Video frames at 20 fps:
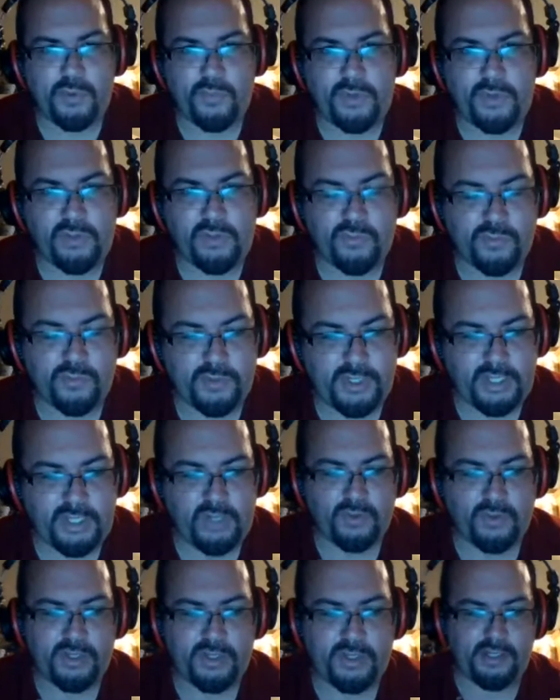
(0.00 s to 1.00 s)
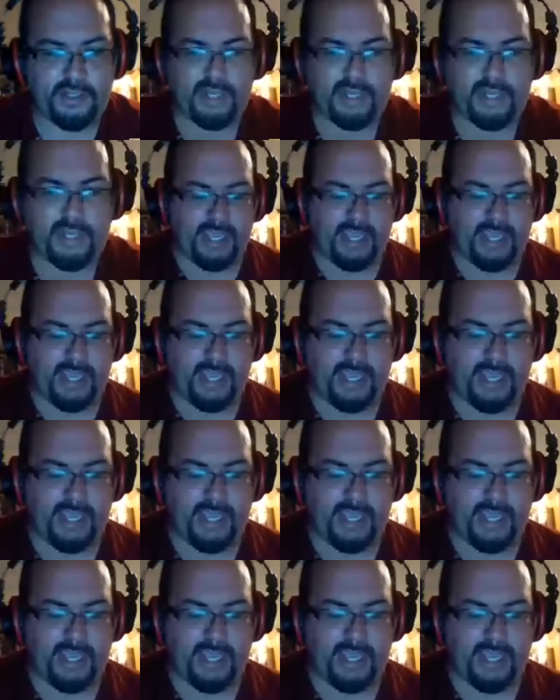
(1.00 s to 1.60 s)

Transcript: and you can angle